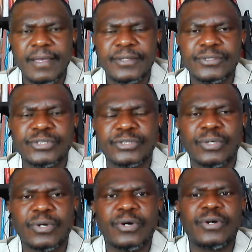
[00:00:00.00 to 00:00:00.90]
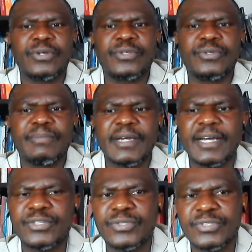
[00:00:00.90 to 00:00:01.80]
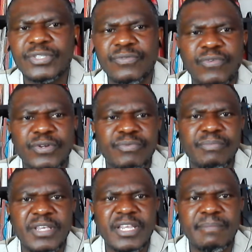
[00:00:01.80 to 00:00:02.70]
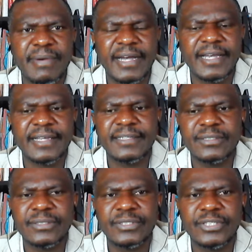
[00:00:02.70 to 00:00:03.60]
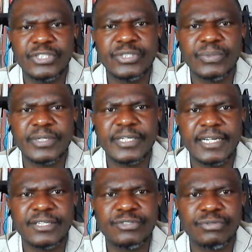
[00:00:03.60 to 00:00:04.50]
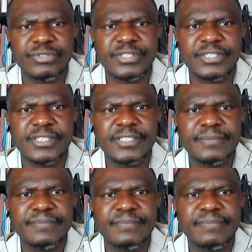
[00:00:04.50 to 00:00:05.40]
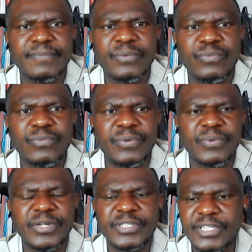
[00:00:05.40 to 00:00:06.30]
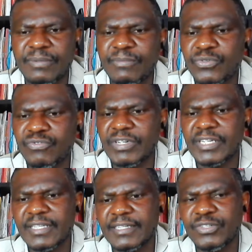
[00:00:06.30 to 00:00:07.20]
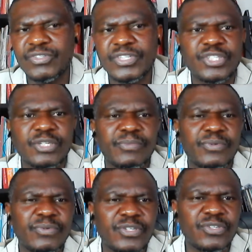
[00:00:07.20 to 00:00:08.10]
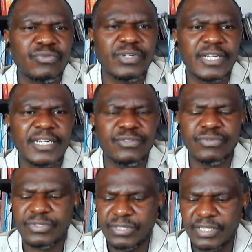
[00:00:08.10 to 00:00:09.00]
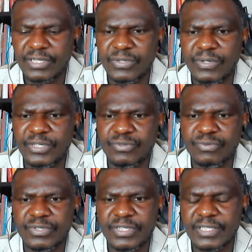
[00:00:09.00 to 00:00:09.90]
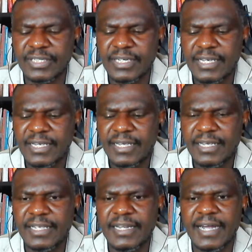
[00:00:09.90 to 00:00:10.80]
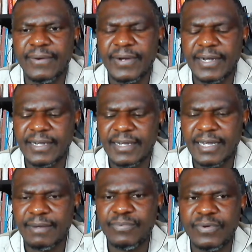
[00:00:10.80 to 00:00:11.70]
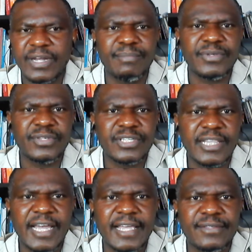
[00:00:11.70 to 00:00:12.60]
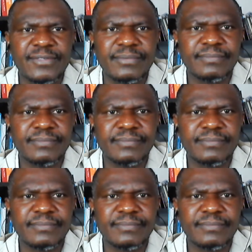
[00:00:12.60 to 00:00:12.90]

So you may ask yourself what we mean by historical sources. We will demonstrate the distinction between historical sources and knowledge sources in our upcoming slides.